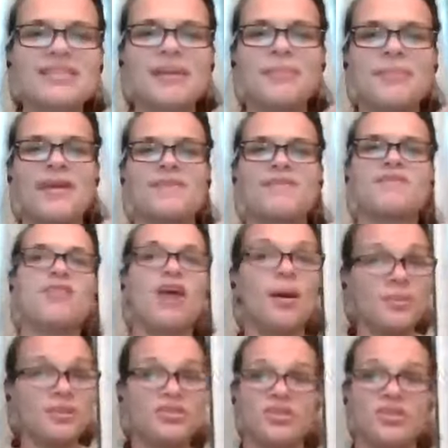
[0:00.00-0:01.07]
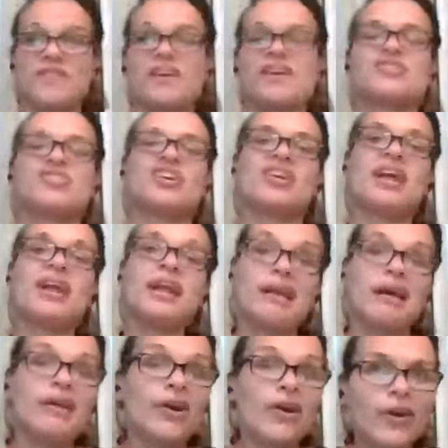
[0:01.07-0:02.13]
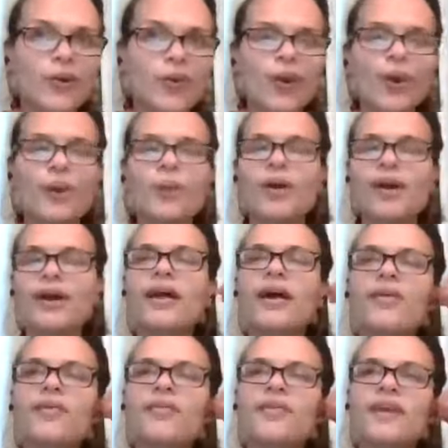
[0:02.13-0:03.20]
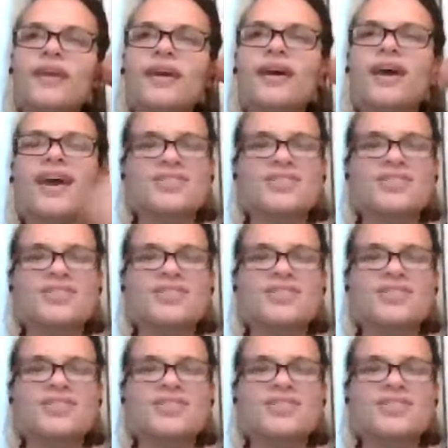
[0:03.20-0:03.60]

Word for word: that may have not be serving us or and that are quote unquote unhealthy